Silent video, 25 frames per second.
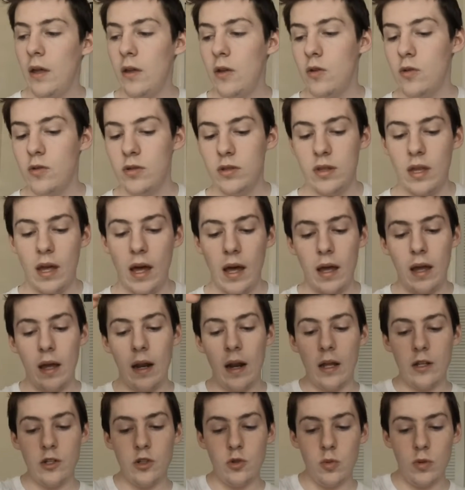I used that
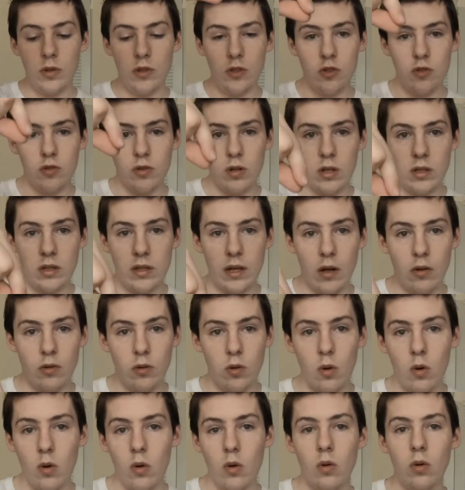and I just went straight
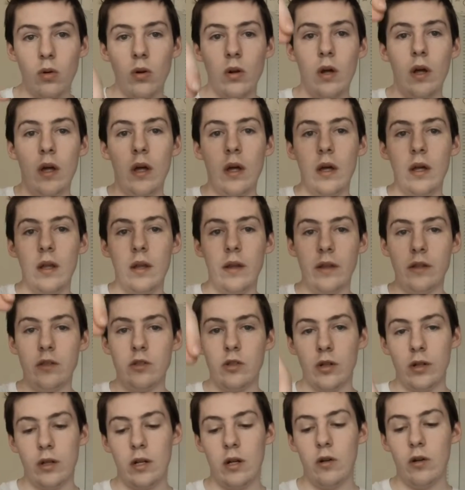down the hole and I
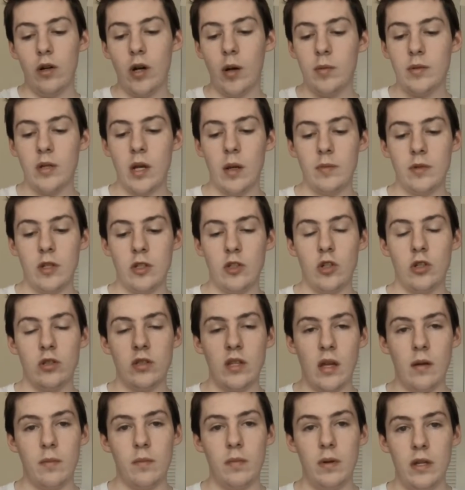took it out a couple times. I
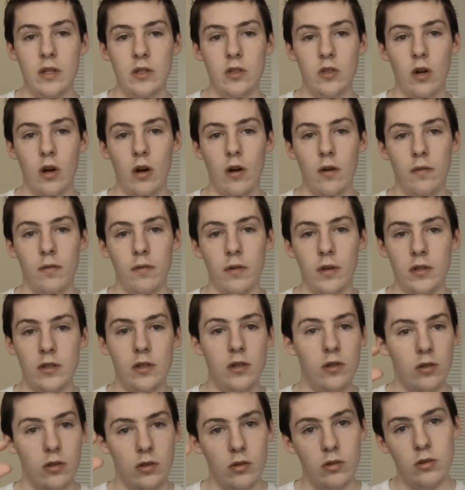took that piece off
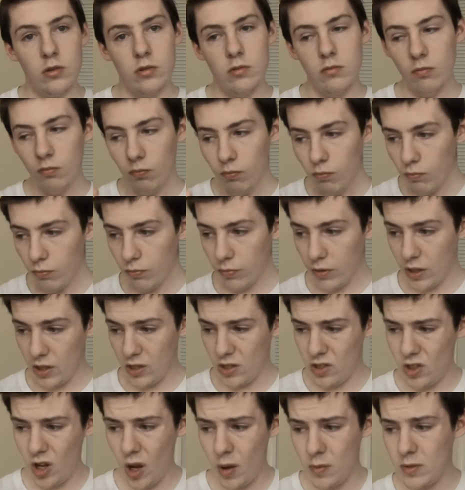because
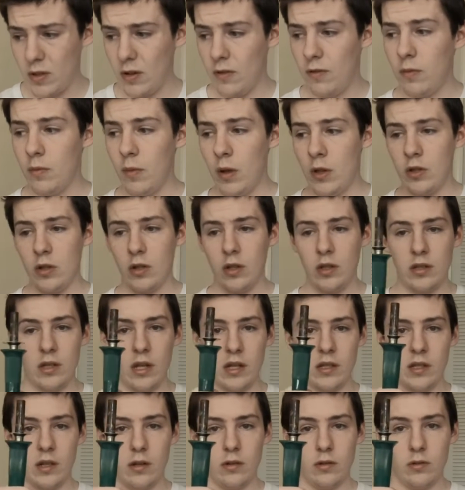it stopped it from reaching because
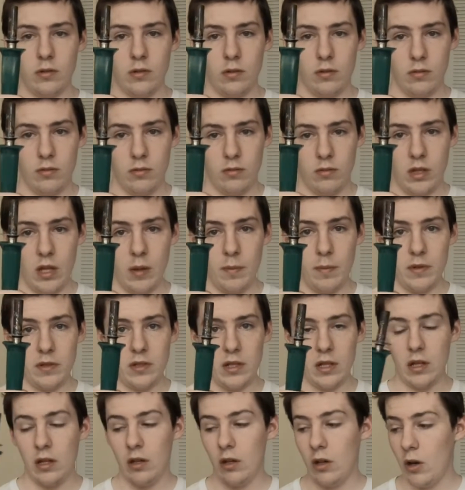that's how deep
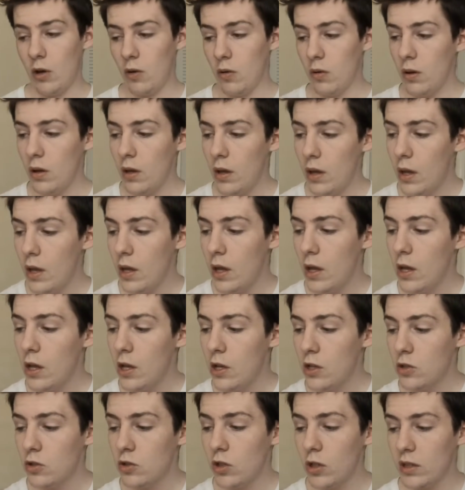as it can go.
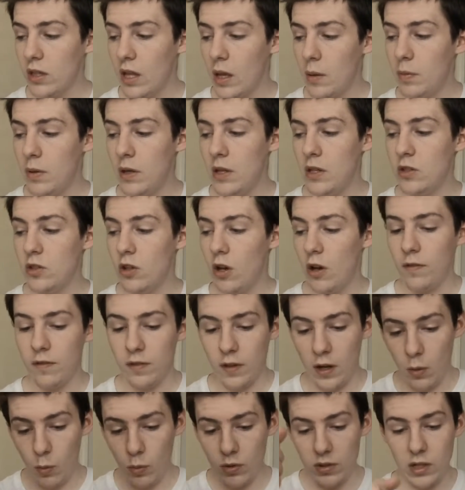Took that piece
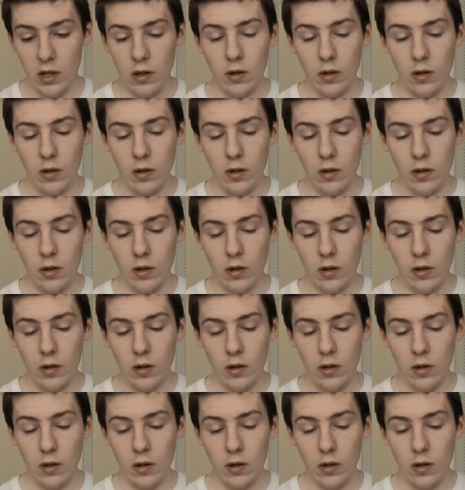off and then I